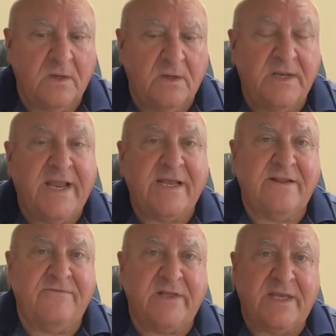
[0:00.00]

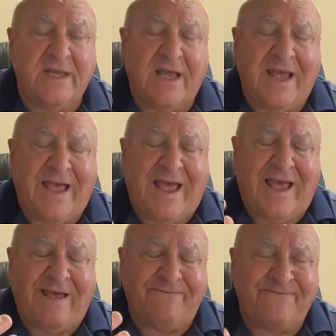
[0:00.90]
negatively
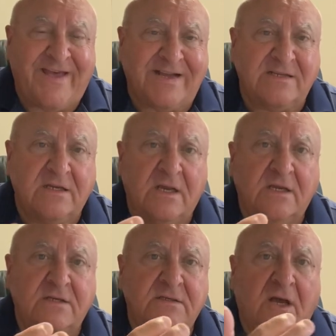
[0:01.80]
affect
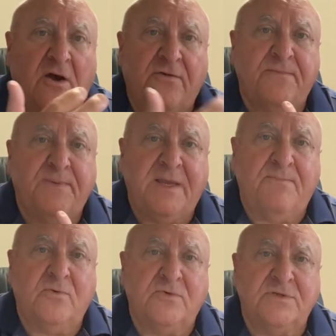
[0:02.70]
other
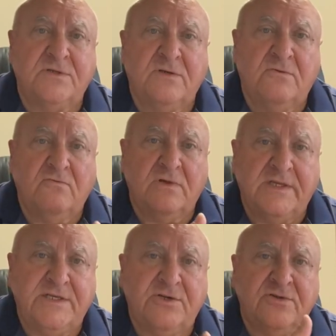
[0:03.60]
people's
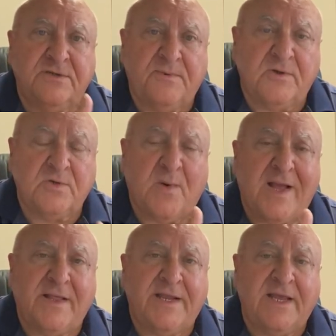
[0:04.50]
religion or
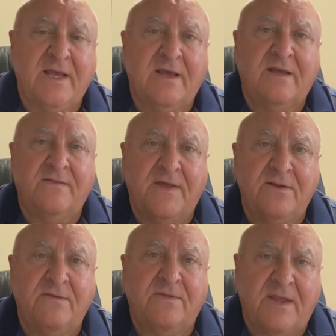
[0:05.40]
spirituality,
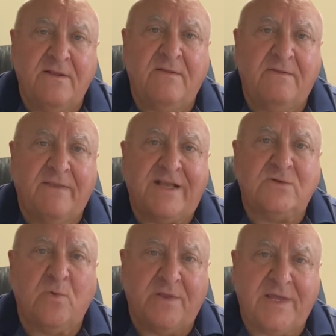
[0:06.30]
then
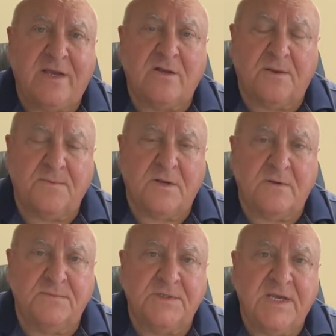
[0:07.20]
that's where the hiccup
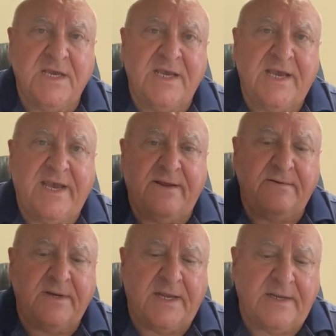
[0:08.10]
comes.
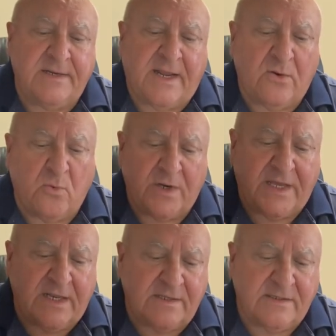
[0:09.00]
And I don't want to
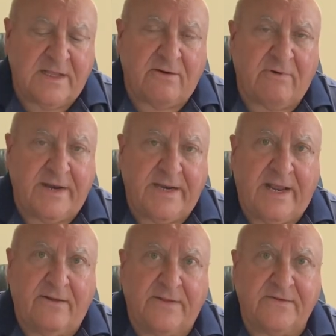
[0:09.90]
get into that right
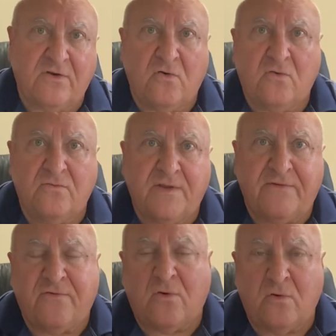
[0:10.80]
now. That's
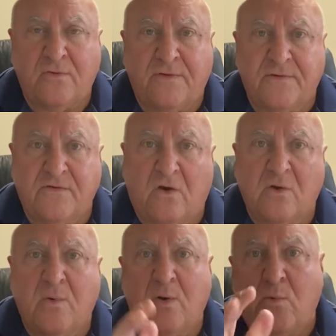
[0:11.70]
for a whole nother
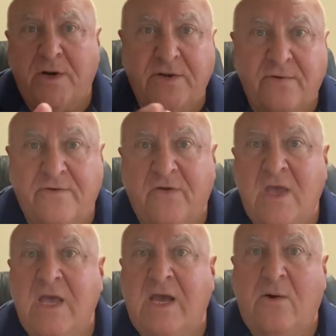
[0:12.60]
talk. What I want to do is
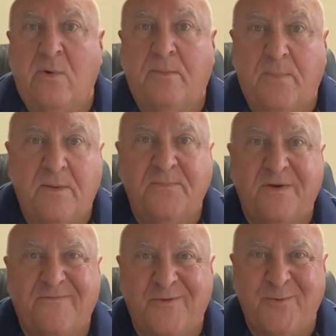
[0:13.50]
I want to pump
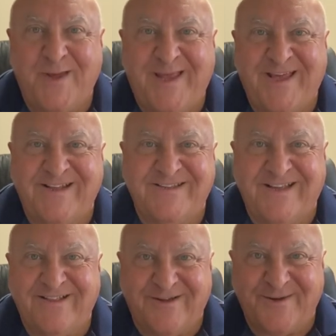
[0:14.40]
you up for the weekend and
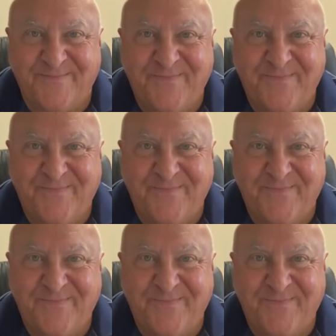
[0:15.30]
say, look,